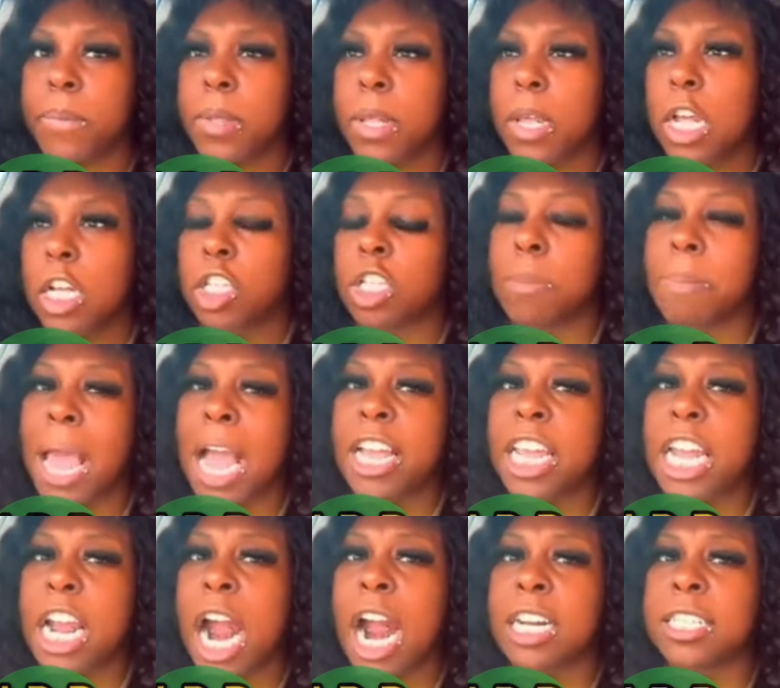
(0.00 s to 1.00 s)
So I give
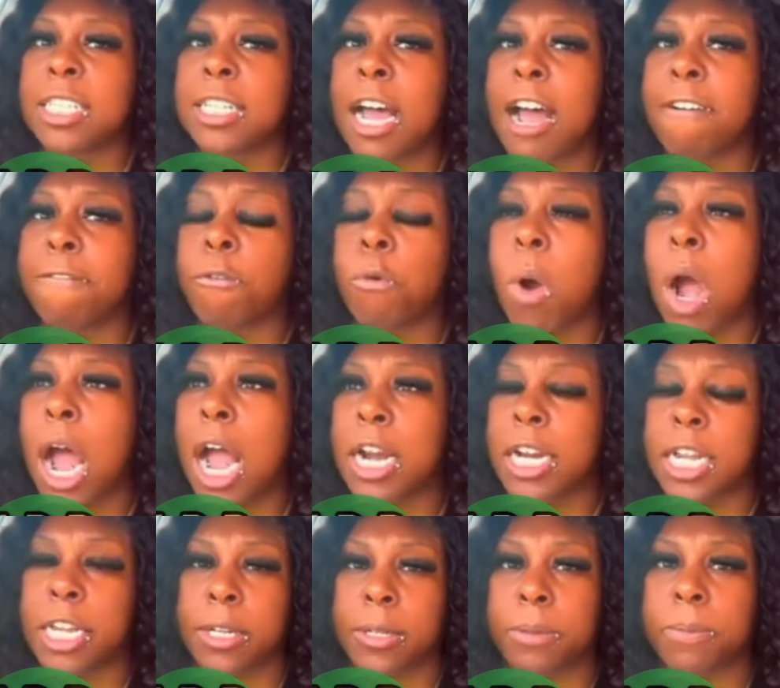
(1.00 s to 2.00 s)
myself
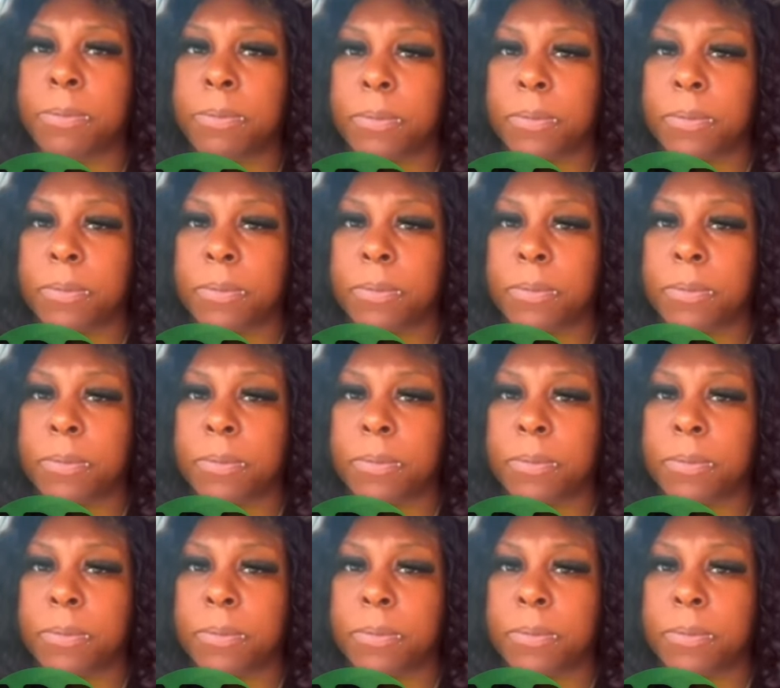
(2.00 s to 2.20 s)
warning.